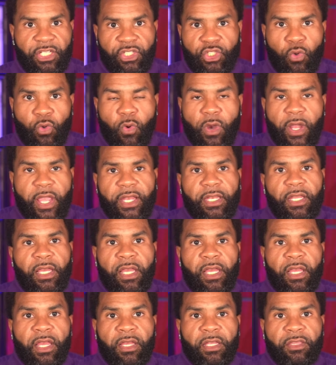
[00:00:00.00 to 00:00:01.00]
joined
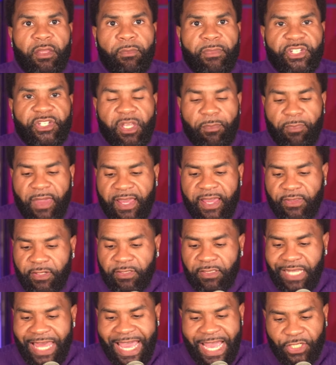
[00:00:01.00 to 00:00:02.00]
the Michigan
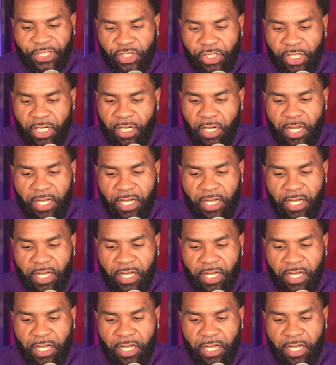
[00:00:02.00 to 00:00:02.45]
Panthers last year.